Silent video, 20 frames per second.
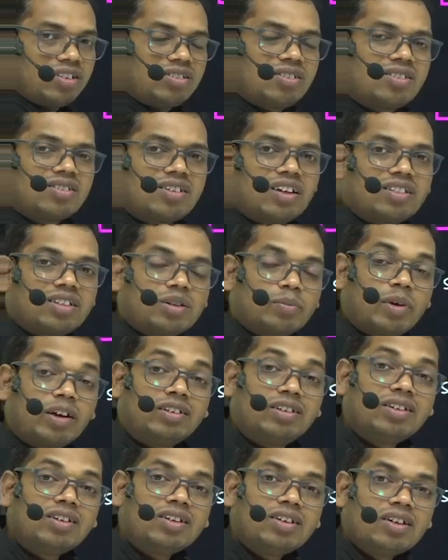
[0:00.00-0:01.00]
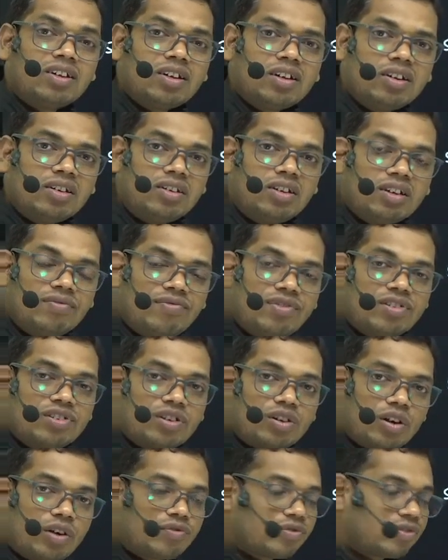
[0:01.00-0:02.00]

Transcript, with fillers: is nothing but the division of